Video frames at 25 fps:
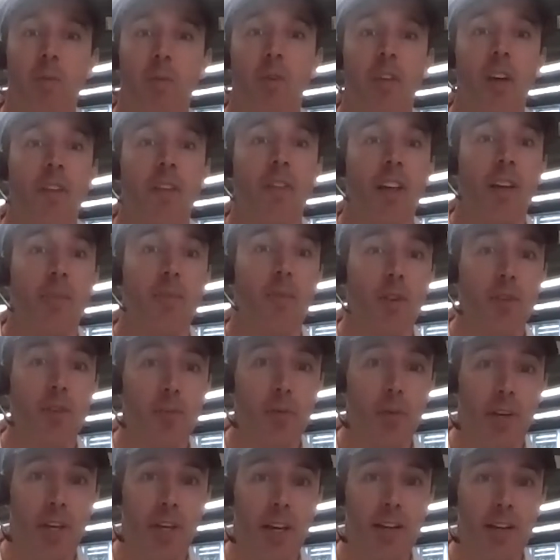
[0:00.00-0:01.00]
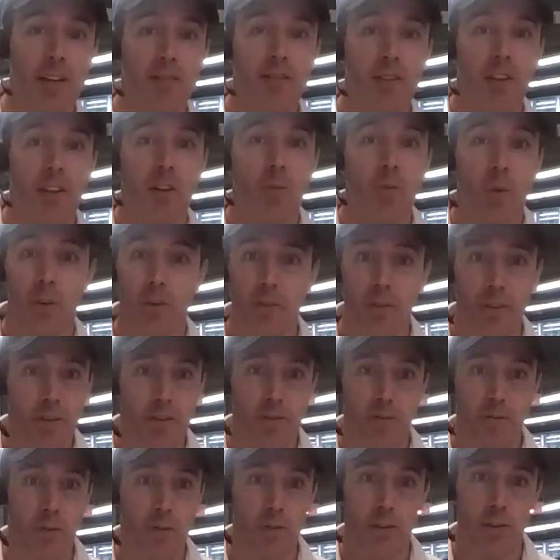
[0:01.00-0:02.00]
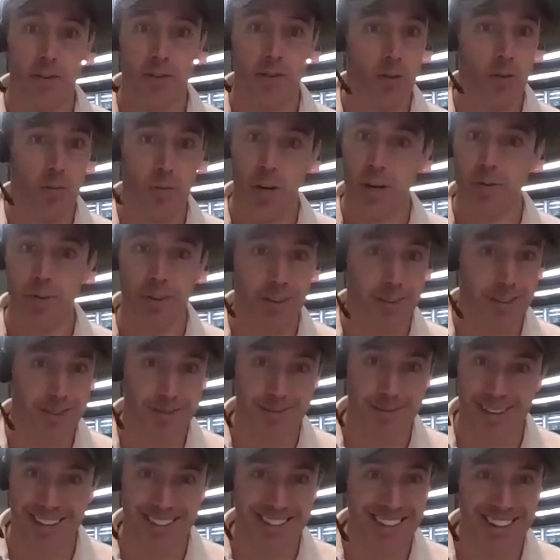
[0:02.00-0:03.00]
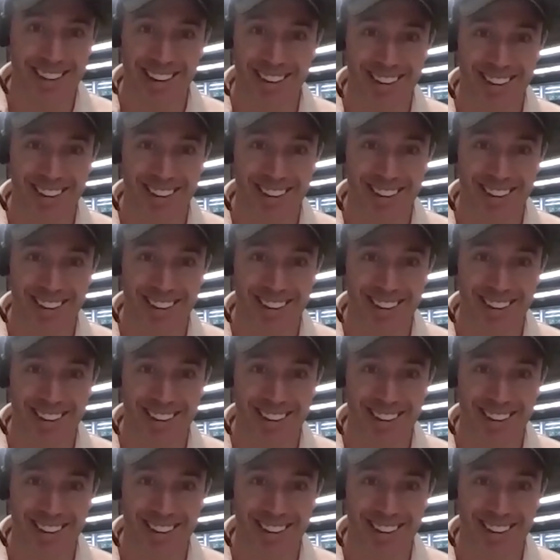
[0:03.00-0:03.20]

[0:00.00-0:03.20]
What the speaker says: We both have like multiple kids. So like we're the sole breadwinners, man.